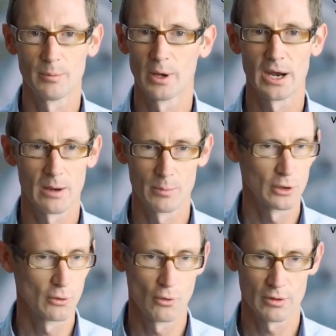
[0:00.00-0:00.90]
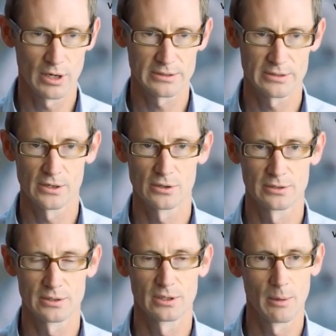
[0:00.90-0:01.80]
no matter how big your
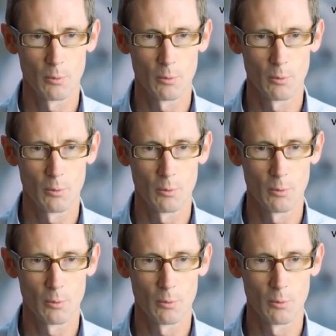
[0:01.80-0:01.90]
organization is.